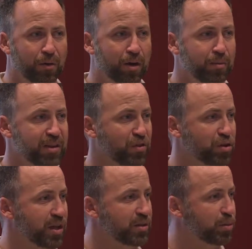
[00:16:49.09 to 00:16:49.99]
what it means for
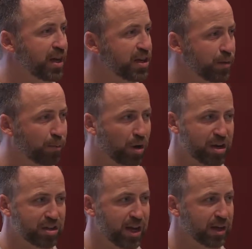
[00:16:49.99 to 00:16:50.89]
the transportation
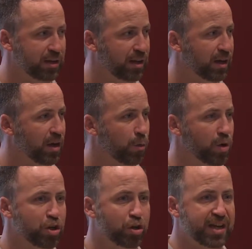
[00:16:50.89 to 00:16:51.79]
project.
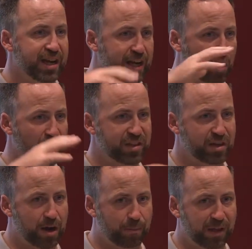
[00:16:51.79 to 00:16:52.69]
When you're taking all
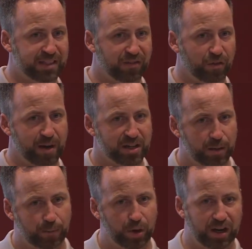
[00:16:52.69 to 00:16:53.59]
this complex
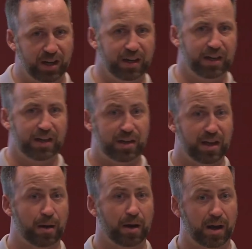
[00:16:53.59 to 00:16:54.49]
information and putting it
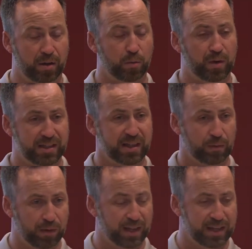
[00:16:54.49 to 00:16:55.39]
in a
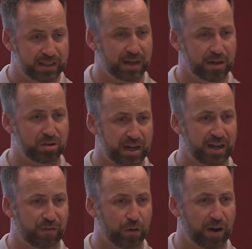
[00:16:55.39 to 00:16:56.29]
really easy to
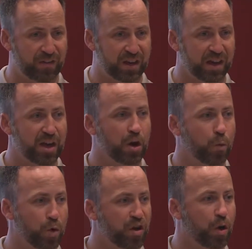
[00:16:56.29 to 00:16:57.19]
understand infographic,
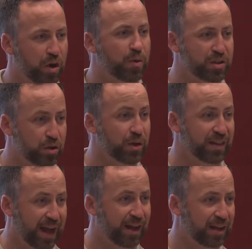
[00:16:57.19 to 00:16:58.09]
we're the only ones
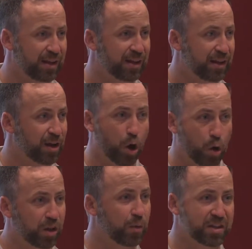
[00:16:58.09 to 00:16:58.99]
doing that.
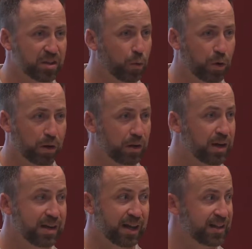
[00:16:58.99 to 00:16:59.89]
Only ones in the world.
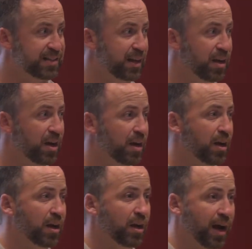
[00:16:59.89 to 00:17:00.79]
Now listen,
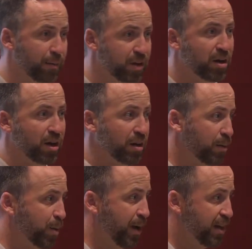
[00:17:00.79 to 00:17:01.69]
I'm going to talk a
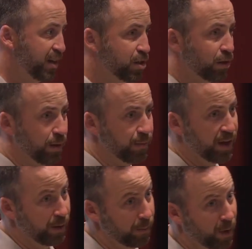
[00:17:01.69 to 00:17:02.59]
little bit about digital in a
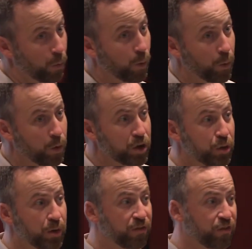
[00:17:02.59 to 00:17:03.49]
minute, but what we're
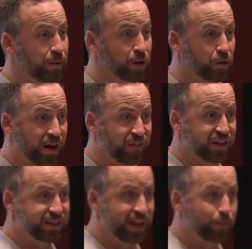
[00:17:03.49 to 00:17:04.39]
doing from a
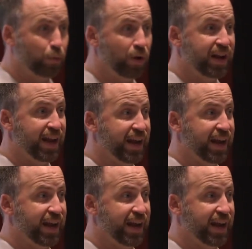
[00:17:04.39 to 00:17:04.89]
graphic standpoint